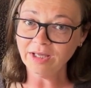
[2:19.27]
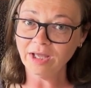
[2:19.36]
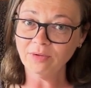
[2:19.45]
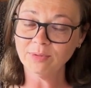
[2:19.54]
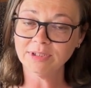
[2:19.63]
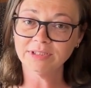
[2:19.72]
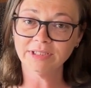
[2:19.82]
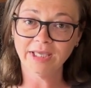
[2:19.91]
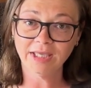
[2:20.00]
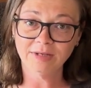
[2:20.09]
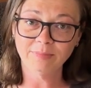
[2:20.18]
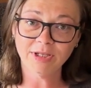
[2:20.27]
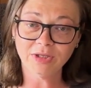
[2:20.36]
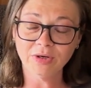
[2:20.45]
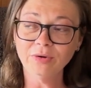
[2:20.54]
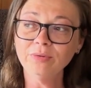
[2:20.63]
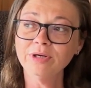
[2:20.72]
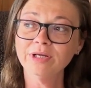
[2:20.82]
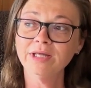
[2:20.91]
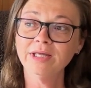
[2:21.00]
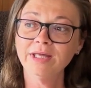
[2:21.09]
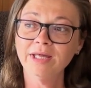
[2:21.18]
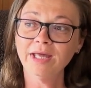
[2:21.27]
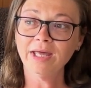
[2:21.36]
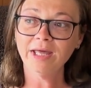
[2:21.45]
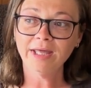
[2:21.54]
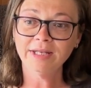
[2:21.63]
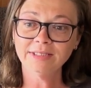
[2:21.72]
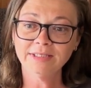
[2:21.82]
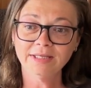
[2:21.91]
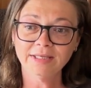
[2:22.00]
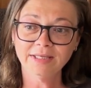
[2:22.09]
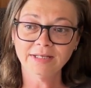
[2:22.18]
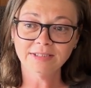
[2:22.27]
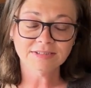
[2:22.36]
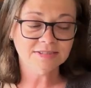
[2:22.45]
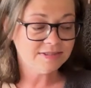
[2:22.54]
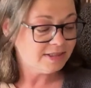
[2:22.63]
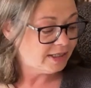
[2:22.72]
I will link it below, and it is